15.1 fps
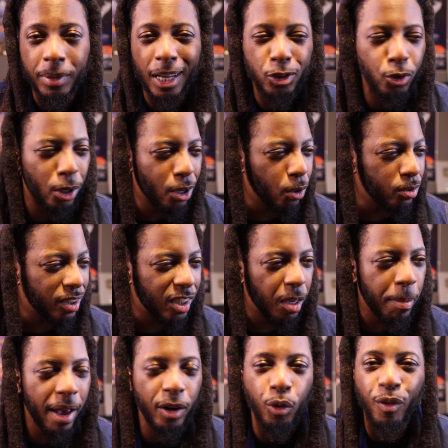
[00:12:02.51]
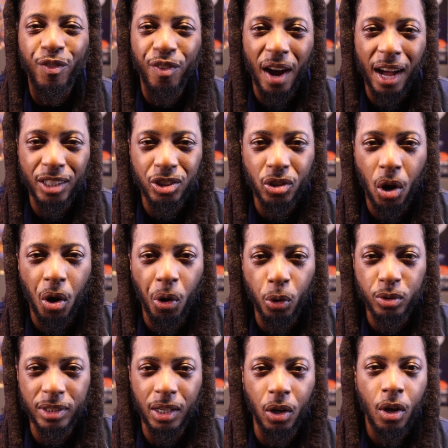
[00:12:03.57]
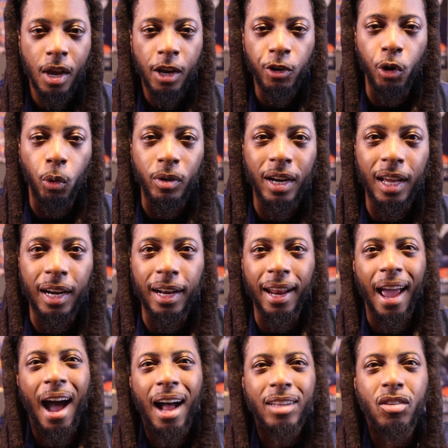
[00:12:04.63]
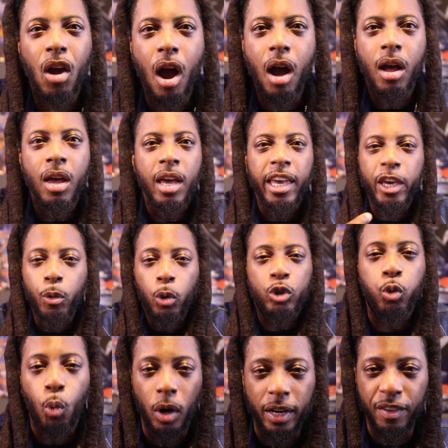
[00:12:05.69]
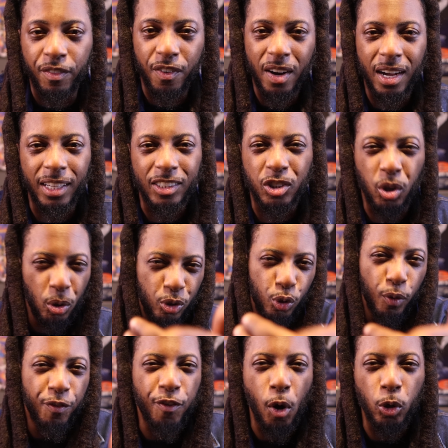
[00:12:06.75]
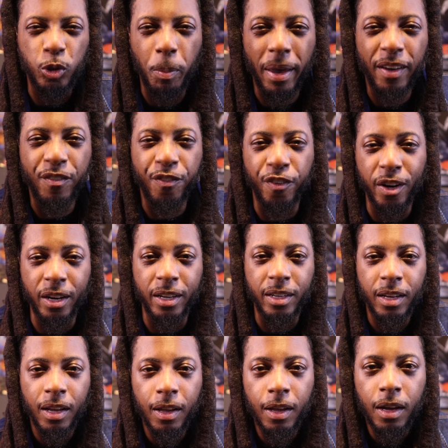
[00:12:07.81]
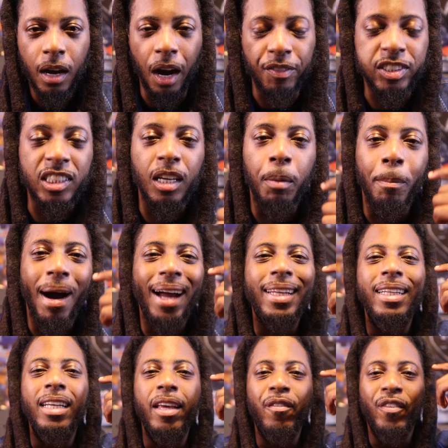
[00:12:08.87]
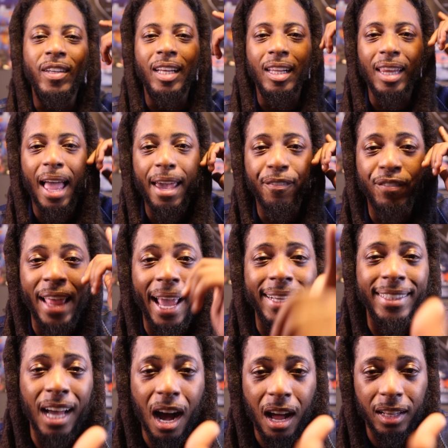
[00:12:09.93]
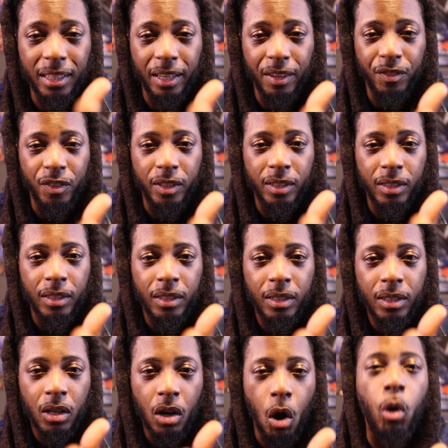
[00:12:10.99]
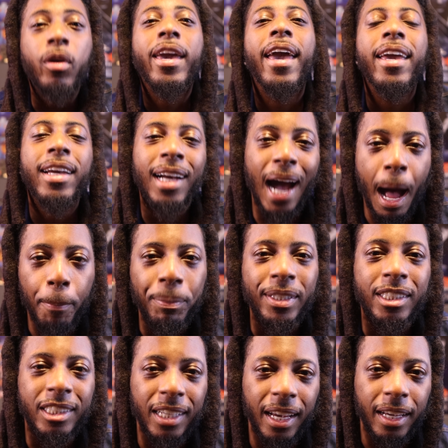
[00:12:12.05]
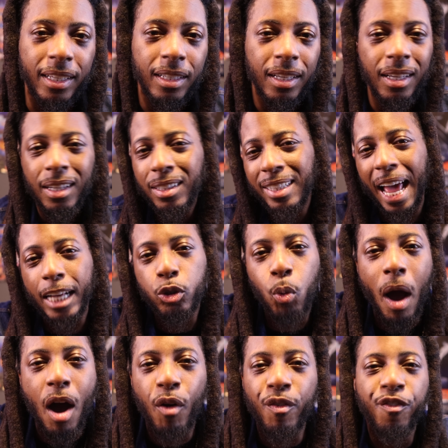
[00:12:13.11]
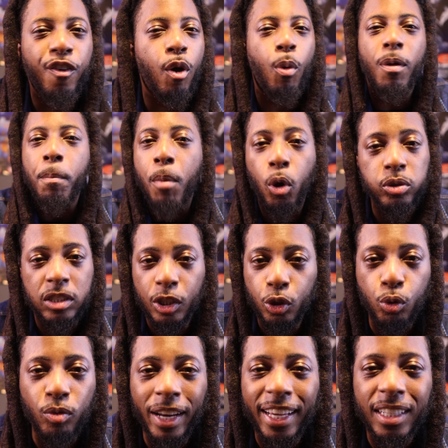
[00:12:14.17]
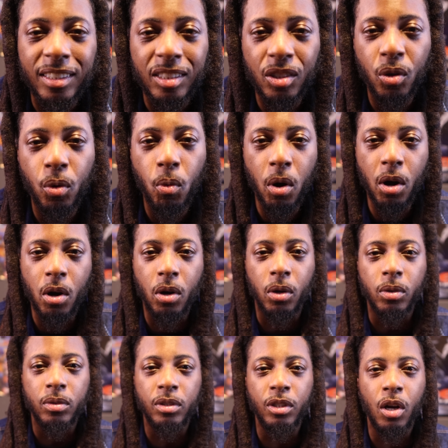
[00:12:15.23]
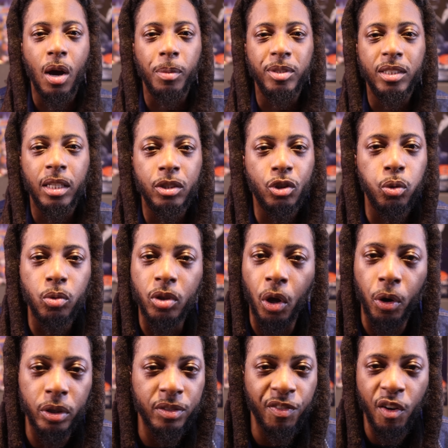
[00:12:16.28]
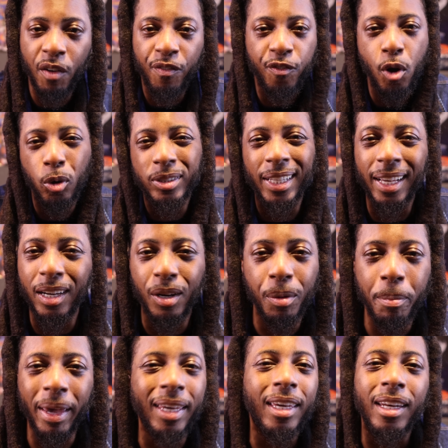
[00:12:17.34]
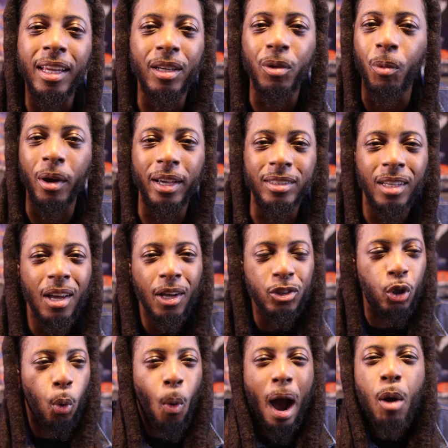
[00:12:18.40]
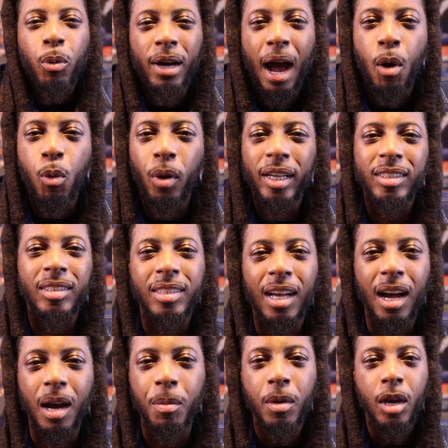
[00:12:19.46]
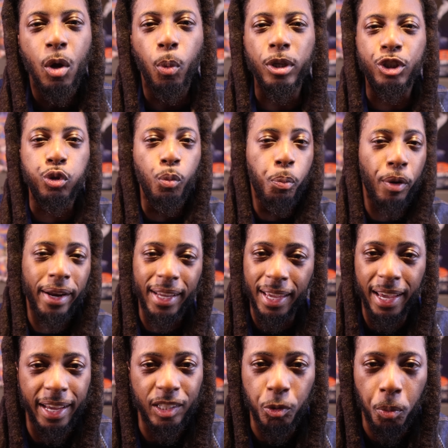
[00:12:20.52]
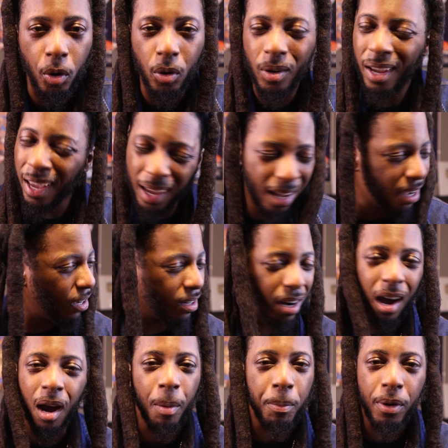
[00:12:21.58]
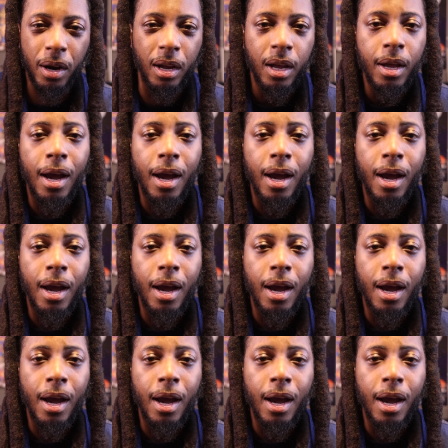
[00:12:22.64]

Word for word: That's why you don't see him at no five-star hotel, no none of that. I thought he was one of us. So you folks make fun of somebody living the life that y'all living. Okay, copy check. That's why I don't fuck with most of you niggas in the world. You know what I'm saying? Two thirds of our folks ain't gonna make it anyways. So why would I waste time with you brickheads, bro? Hell nah, bro.